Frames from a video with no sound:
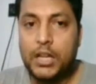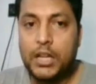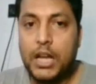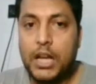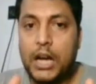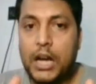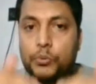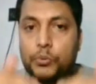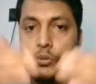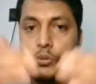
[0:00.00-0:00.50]

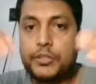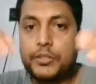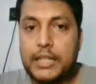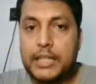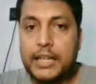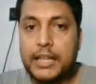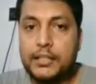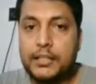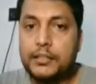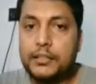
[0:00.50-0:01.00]
Outer
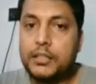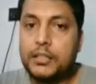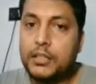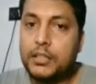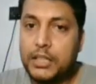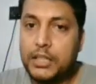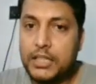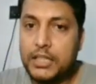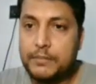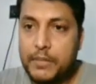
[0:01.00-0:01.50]
side
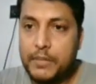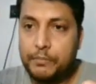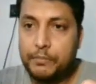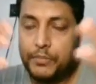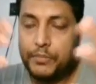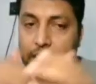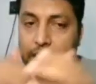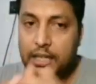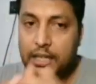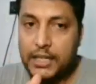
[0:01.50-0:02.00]
is
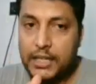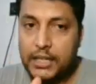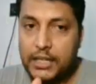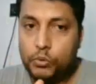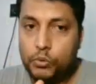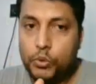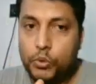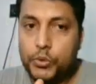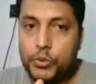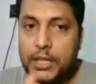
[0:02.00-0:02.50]
membrana
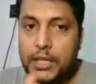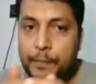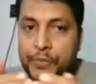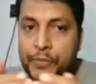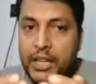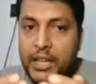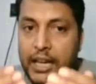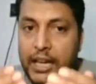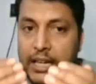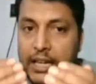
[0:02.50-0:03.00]
granulosa,
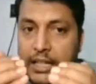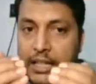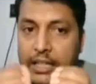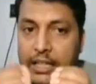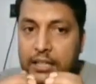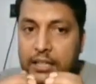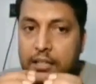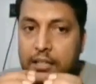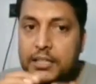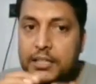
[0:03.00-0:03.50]
and
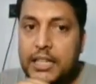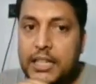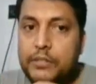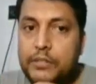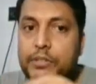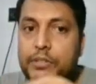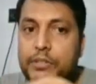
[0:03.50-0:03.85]
inner side,